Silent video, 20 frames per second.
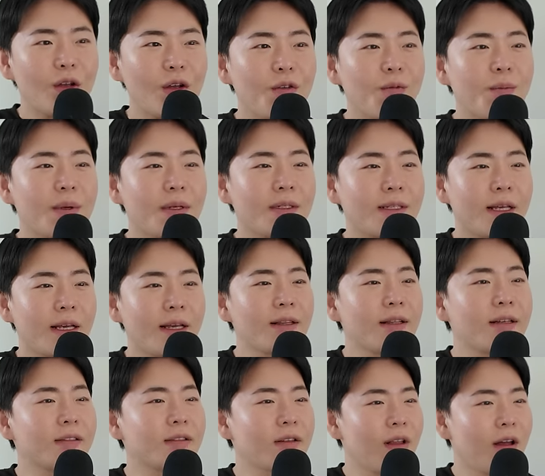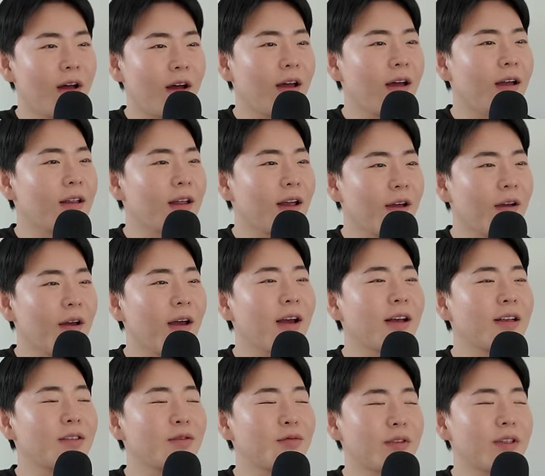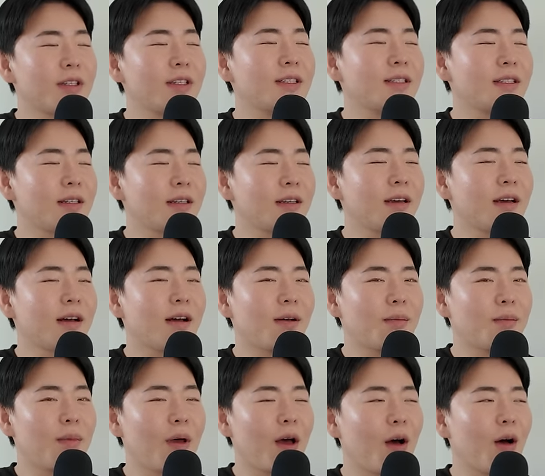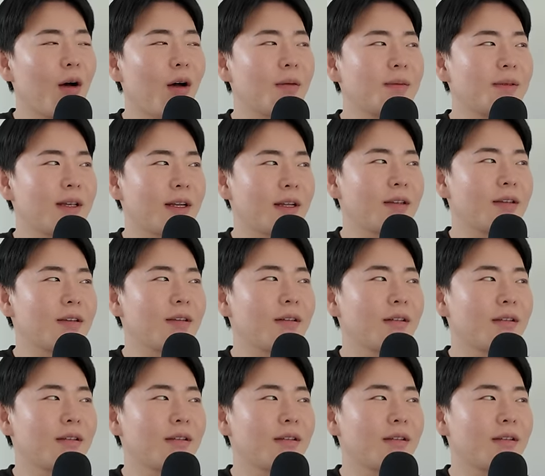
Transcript: You've been saying this a lot, and I, I can really see um, how upset